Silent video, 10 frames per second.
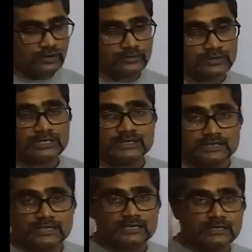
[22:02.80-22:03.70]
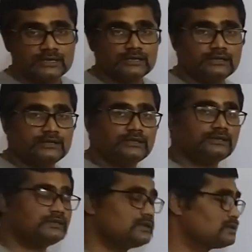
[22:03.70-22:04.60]
option C,
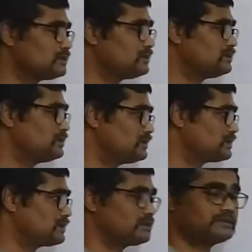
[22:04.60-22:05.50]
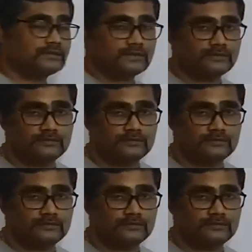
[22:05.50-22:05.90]
is the correct answer.